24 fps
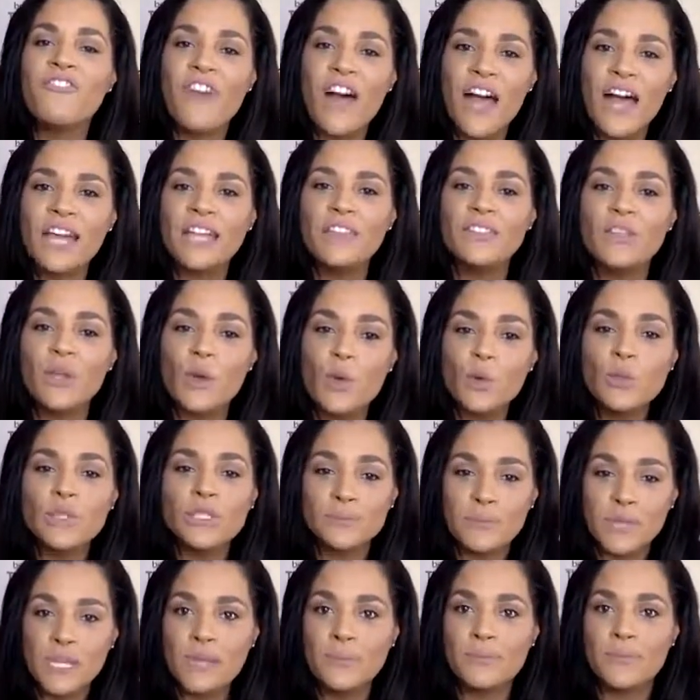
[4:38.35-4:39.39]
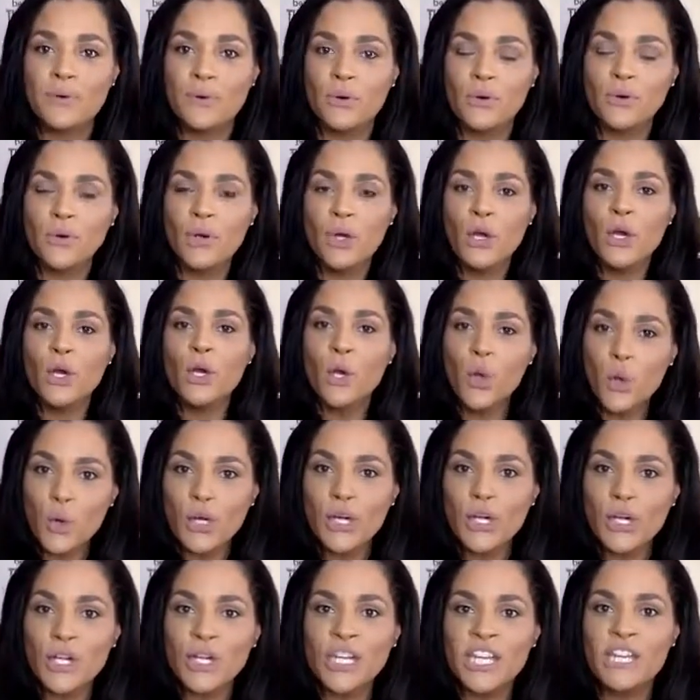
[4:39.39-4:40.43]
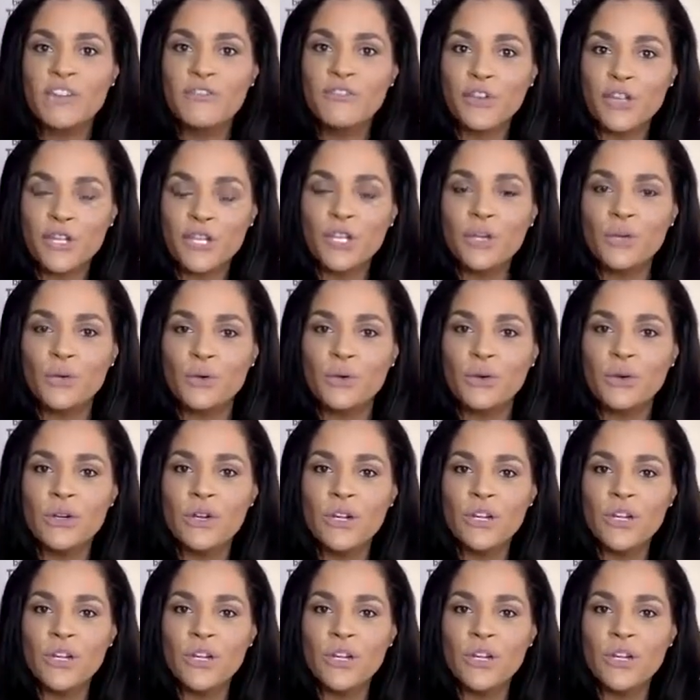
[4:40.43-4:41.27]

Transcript: find those people who are looking for you.